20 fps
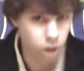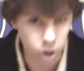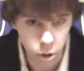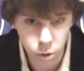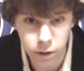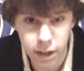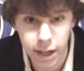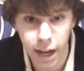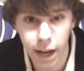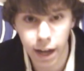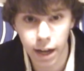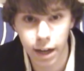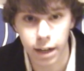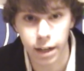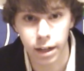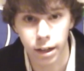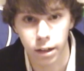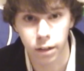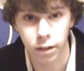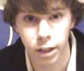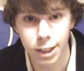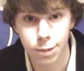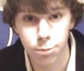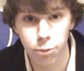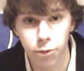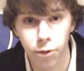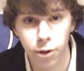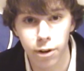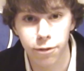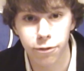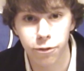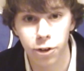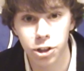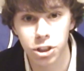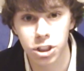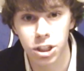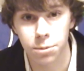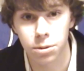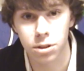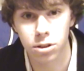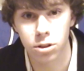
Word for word: Okay, let's move on to friendship